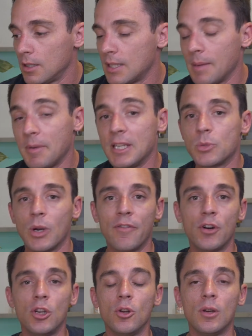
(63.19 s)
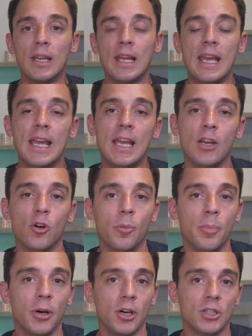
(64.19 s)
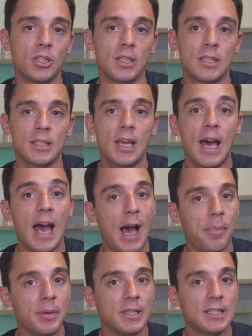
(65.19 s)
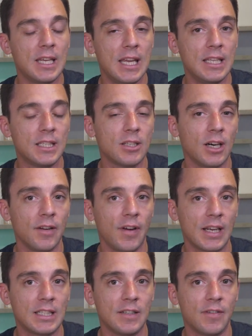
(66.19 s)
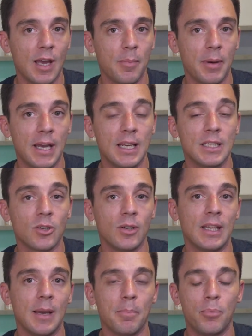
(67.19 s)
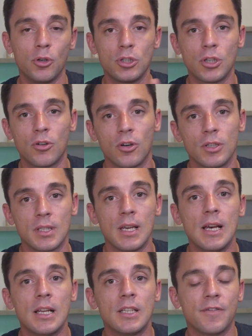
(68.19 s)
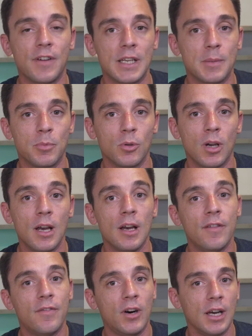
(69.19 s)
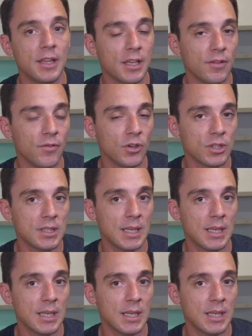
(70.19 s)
So that means whenever a new lead or purchase happens inside of ActiveCampaign, it's going to get pushed across to Facebook via the Conversions